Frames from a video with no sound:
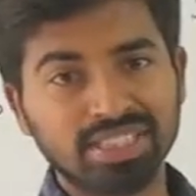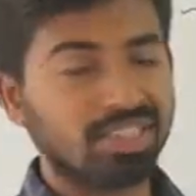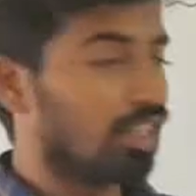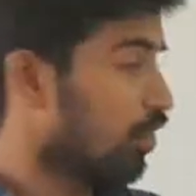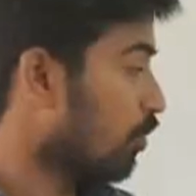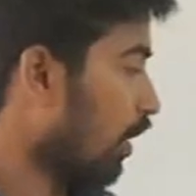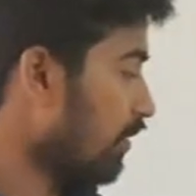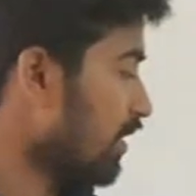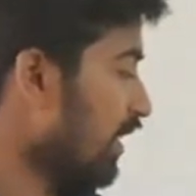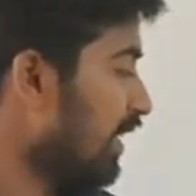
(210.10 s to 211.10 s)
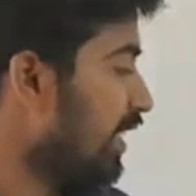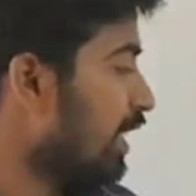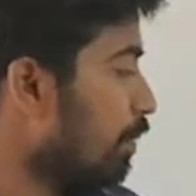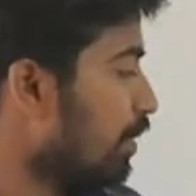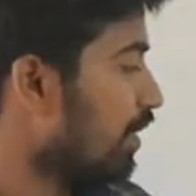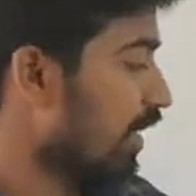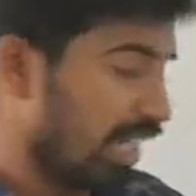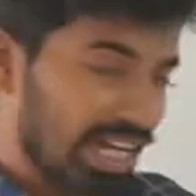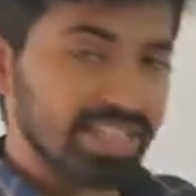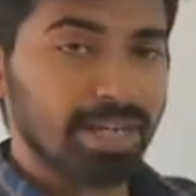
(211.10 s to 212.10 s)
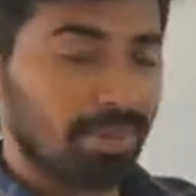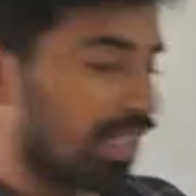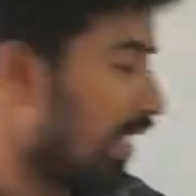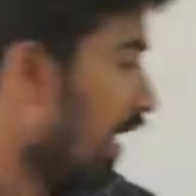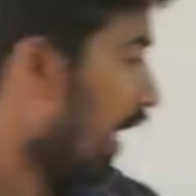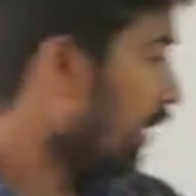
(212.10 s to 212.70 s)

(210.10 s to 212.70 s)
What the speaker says: So, what was the initial position? Hyderabad. And